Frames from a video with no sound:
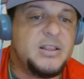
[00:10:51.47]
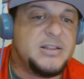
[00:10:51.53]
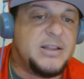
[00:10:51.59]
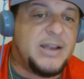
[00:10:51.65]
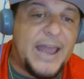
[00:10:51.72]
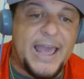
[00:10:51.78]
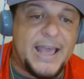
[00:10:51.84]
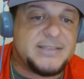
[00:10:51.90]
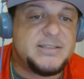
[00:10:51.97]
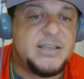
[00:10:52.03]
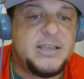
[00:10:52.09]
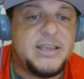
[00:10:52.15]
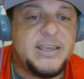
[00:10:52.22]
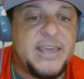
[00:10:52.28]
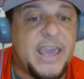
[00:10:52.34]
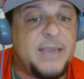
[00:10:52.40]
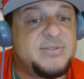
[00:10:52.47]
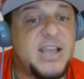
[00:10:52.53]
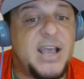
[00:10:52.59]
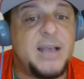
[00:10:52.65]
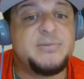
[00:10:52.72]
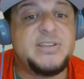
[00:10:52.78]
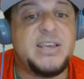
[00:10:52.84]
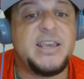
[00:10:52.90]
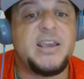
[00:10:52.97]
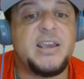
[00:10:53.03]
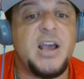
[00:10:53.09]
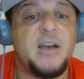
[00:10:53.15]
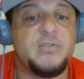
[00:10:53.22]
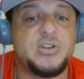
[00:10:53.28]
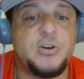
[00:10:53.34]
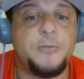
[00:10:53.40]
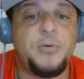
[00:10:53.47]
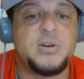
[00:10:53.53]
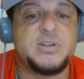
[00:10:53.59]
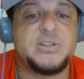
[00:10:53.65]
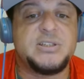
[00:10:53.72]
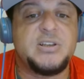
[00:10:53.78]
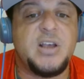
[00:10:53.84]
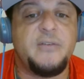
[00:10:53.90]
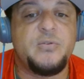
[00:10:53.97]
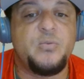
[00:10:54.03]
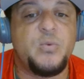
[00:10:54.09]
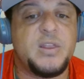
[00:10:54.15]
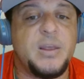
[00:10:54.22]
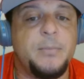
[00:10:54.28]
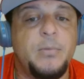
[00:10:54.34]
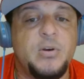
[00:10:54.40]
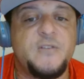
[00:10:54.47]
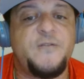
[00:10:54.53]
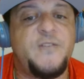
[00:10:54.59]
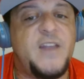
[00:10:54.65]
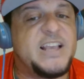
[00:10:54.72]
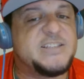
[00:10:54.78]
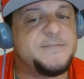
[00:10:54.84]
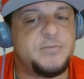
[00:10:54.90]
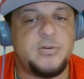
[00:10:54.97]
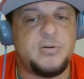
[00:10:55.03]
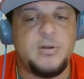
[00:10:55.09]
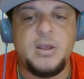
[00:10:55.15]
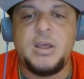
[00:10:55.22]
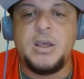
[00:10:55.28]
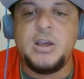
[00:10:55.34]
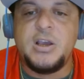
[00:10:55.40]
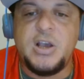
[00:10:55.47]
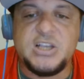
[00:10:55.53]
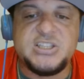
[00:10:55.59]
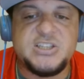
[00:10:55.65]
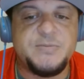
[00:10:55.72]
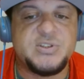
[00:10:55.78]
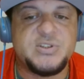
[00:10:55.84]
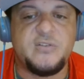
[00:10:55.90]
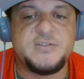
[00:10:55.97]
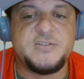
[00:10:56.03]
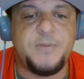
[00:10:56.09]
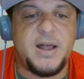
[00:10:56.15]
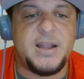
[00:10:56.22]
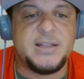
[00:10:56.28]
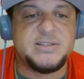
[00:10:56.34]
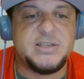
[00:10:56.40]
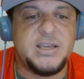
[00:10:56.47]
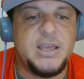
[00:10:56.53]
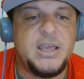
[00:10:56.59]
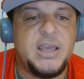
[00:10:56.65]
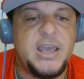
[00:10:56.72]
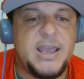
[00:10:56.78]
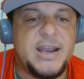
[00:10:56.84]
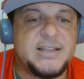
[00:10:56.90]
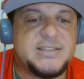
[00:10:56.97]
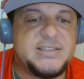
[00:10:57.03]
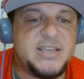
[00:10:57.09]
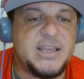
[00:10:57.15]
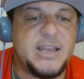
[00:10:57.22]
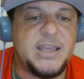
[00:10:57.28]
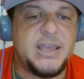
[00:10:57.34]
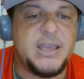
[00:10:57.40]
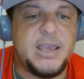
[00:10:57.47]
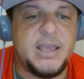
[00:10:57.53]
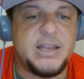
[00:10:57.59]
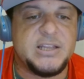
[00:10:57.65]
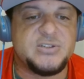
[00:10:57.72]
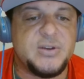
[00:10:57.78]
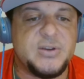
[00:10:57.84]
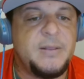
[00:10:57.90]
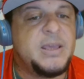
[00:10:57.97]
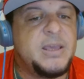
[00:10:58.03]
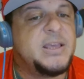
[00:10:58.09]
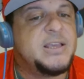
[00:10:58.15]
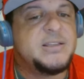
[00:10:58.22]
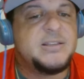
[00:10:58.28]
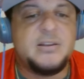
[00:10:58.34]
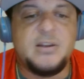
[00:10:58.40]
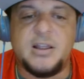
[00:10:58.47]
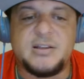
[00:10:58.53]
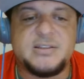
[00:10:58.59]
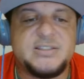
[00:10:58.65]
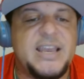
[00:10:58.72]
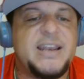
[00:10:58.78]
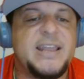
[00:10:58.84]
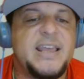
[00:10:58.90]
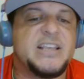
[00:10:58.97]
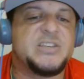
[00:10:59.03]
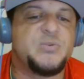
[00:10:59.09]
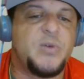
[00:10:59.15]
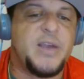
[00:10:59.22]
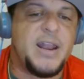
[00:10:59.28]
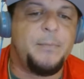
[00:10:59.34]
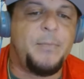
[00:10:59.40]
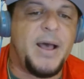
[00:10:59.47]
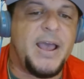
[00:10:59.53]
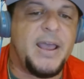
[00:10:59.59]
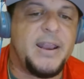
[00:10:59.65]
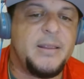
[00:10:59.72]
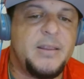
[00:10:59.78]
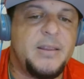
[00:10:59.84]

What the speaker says: Last, Game Time ticket coverage. Your purchase is covered with the most flexible customer service policy in the ticketing industry. Look, take the guesswork out of buying